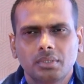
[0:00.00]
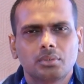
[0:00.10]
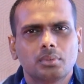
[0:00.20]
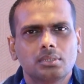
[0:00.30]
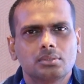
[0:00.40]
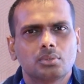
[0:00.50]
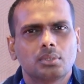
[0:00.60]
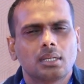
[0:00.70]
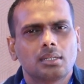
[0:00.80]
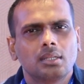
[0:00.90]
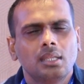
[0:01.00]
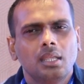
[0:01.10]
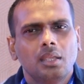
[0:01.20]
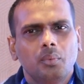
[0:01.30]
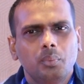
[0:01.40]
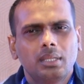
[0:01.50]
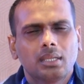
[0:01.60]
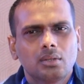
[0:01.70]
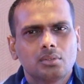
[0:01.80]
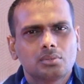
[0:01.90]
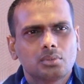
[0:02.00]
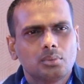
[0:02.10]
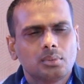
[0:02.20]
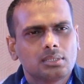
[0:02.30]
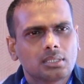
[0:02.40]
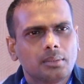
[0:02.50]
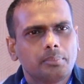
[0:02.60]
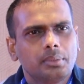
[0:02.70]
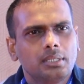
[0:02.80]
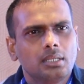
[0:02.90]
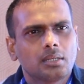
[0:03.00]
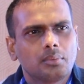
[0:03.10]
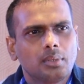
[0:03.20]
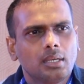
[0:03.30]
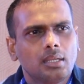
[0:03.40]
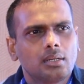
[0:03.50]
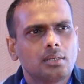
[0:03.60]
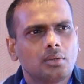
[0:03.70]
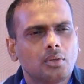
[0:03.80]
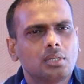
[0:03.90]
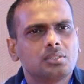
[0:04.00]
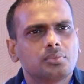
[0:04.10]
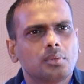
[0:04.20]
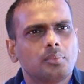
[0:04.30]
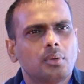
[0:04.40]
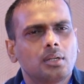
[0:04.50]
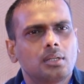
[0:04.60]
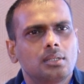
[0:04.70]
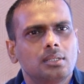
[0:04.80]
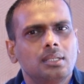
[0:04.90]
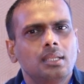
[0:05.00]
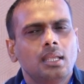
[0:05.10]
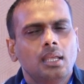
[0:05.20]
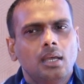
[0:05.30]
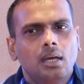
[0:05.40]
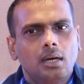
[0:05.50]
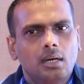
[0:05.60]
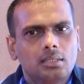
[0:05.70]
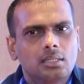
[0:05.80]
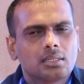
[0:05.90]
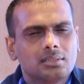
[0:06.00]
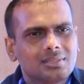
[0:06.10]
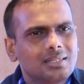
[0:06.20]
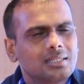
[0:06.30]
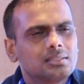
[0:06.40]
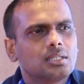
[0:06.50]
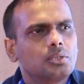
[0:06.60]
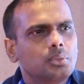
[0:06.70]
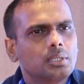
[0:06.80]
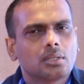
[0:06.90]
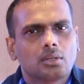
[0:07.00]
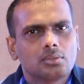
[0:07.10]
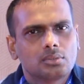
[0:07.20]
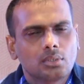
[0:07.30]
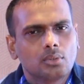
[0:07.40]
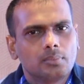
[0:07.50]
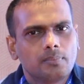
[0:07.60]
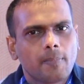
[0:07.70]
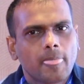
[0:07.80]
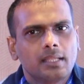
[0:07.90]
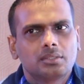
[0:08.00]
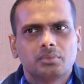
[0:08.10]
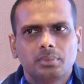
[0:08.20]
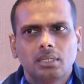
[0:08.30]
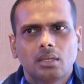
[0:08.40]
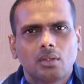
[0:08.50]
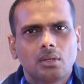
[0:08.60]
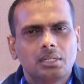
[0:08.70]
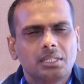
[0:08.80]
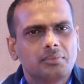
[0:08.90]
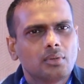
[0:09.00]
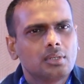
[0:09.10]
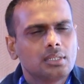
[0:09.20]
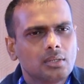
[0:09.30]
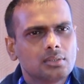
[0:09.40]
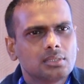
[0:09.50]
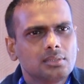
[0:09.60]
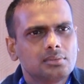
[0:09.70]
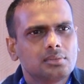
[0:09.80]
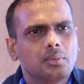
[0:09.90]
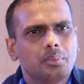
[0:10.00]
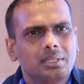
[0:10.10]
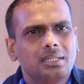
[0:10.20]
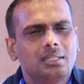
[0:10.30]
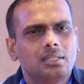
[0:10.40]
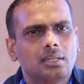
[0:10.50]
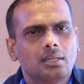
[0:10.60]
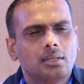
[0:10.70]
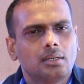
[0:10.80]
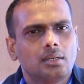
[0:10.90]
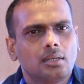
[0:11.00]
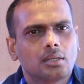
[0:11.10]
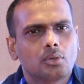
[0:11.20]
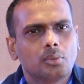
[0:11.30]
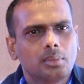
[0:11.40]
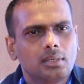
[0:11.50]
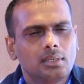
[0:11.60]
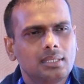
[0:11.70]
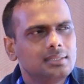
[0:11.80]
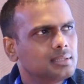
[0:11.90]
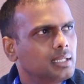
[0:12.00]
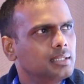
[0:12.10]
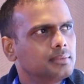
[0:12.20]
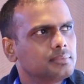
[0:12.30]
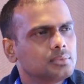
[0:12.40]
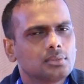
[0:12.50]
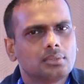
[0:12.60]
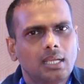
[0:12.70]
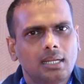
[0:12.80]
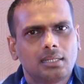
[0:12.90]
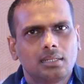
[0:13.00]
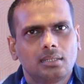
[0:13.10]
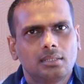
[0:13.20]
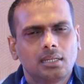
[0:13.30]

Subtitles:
is moving towards, so that we can also as a company acquire knowledge from what other consultants are doing across the globe. Since we are already involved in ourselves, we need a global insight. So that